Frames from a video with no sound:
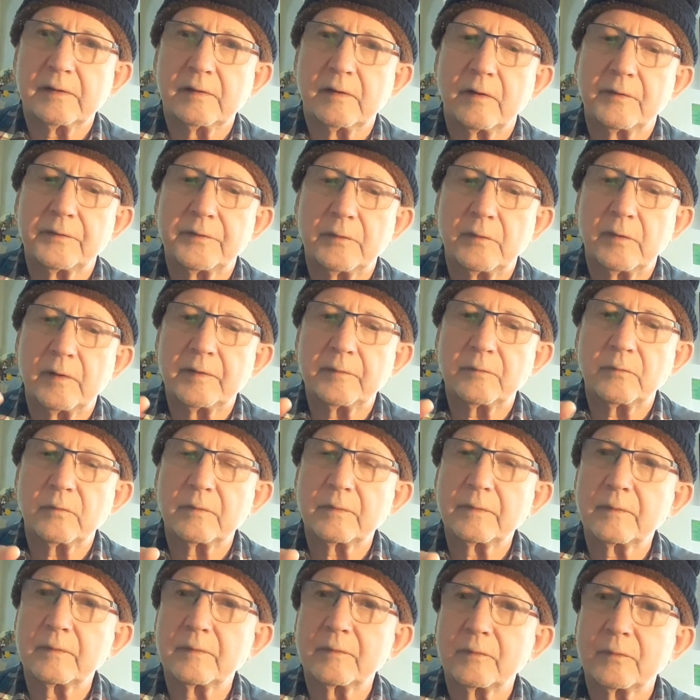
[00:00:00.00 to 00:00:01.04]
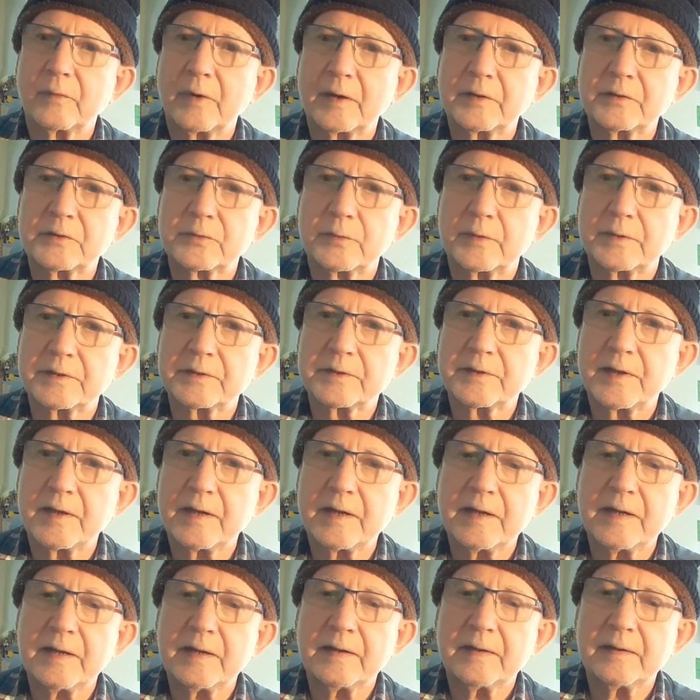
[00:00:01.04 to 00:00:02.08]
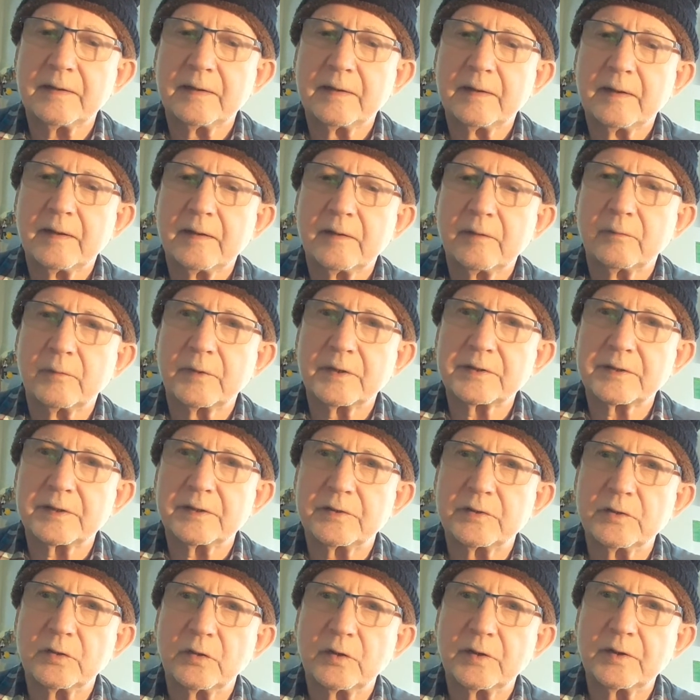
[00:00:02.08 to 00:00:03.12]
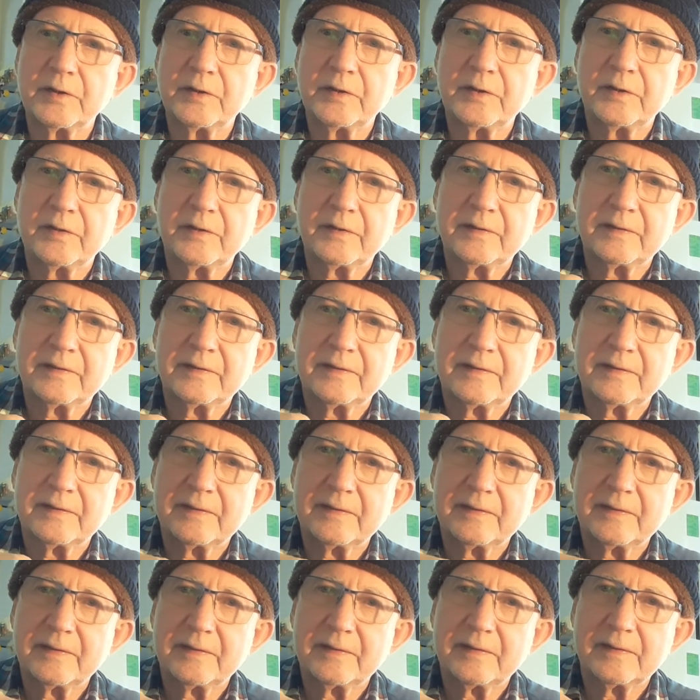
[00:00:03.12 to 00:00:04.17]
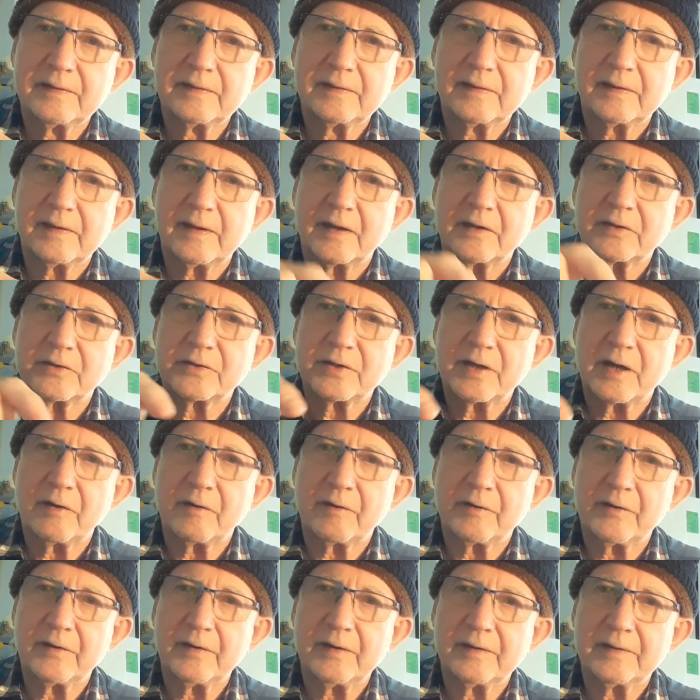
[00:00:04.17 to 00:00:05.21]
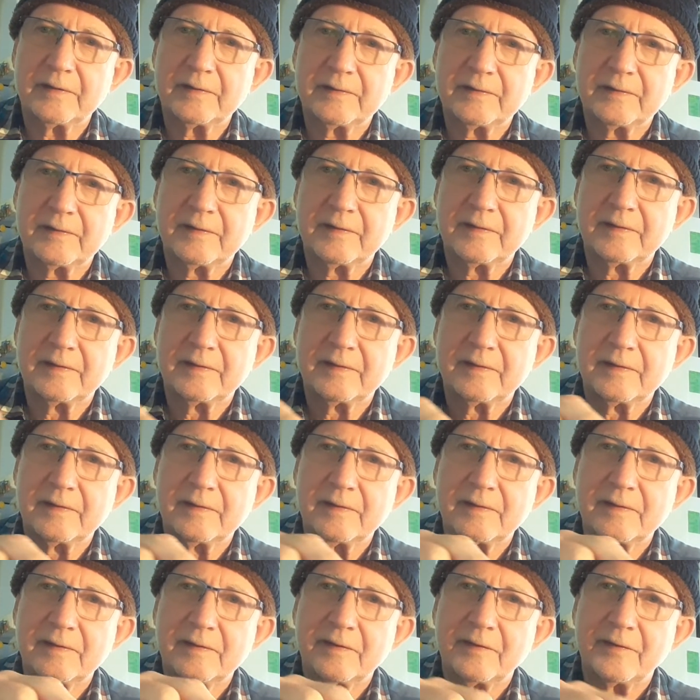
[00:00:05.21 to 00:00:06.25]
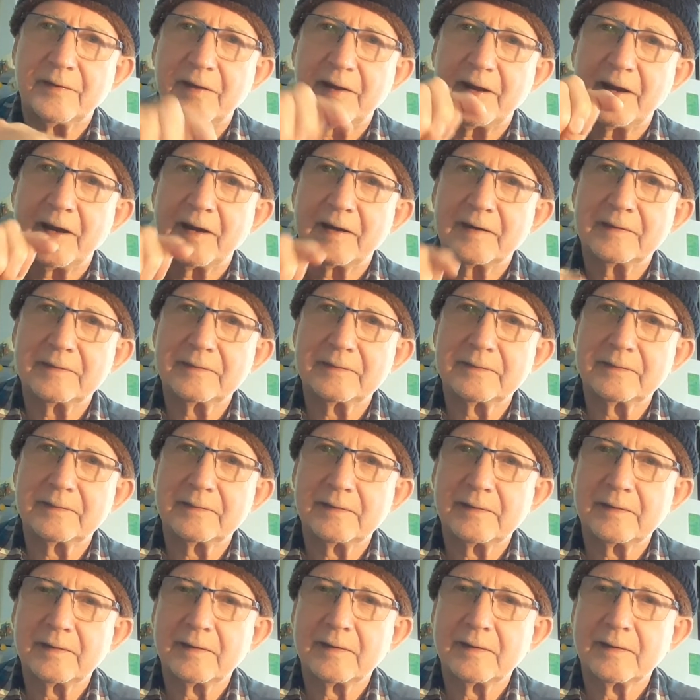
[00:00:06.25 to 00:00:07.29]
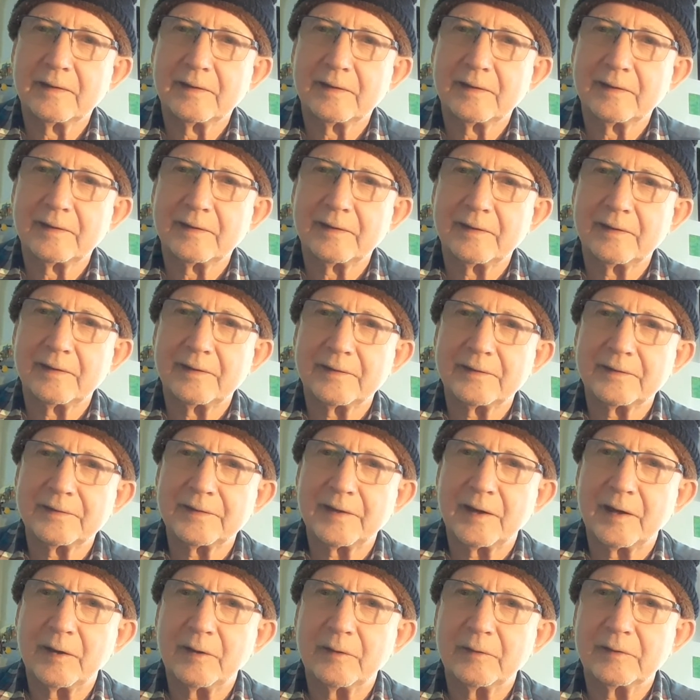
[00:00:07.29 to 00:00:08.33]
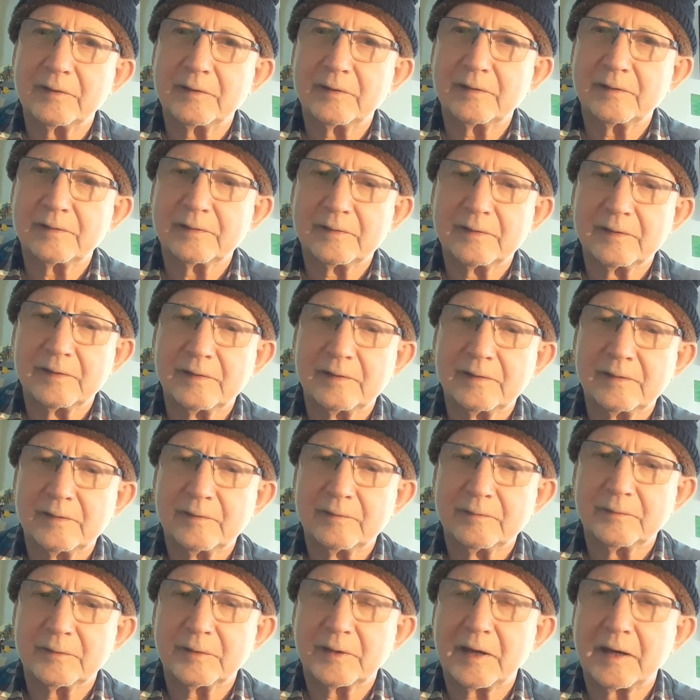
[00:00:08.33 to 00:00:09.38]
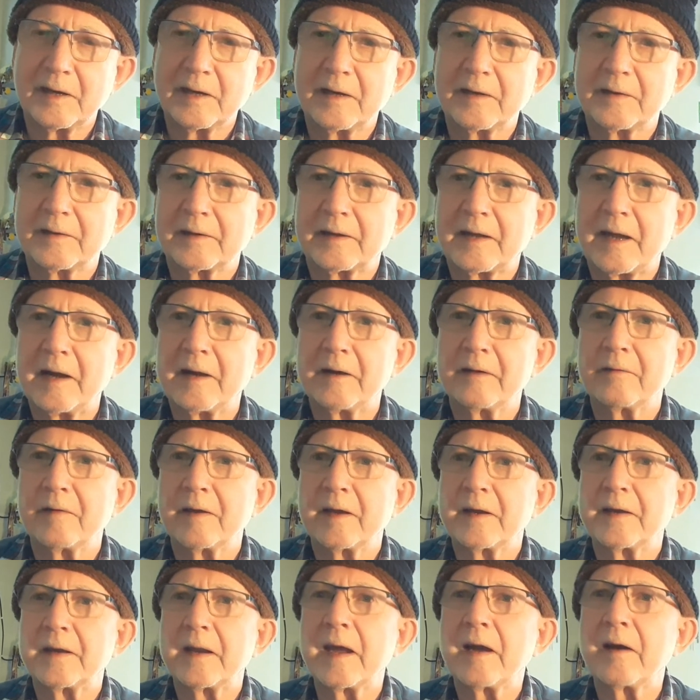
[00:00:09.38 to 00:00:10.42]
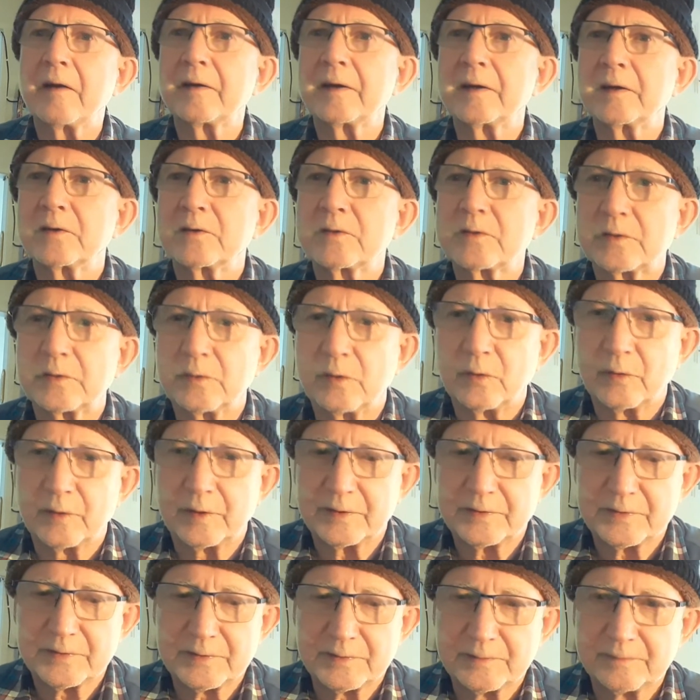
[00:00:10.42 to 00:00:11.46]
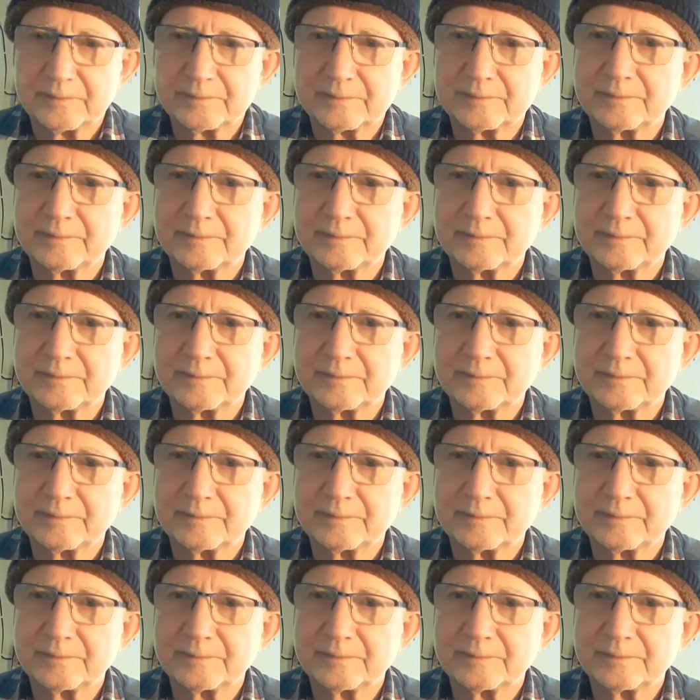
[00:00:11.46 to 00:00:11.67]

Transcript: onto one switch there, which are joined as shown there. So we'll go down to the caravan now and install this.